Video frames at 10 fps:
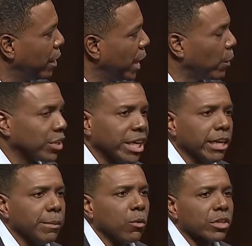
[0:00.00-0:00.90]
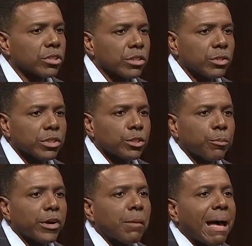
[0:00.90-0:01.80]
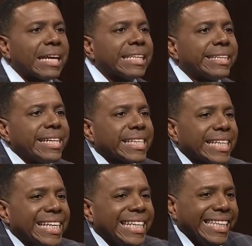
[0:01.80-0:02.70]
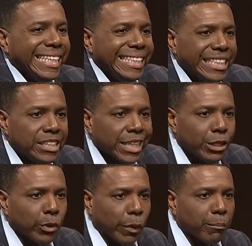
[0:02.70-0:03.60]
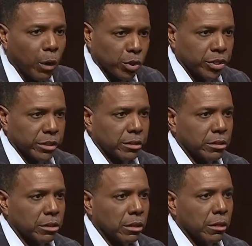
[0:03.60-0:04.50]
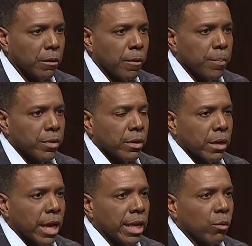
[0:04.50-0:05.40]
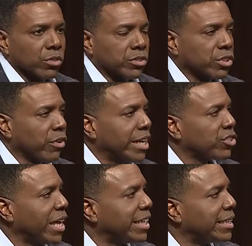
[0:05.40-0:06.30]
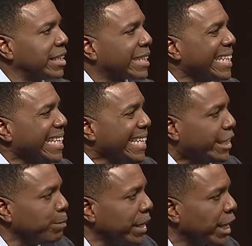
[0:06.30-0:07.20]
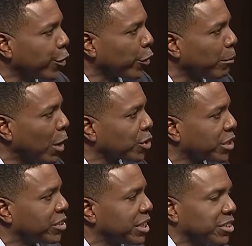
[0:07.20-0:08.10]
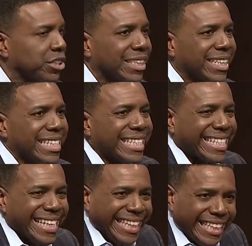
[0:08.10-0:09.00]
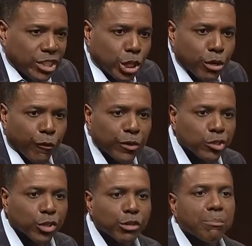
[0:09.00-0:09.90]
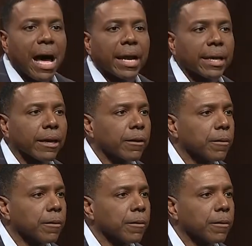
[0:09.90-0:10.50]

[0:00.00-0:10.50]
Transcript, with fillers: And what the enemy wants to do is to bring about disease in your emotions. And he wants to trans that diseasement in your emotions into disease in your physical body.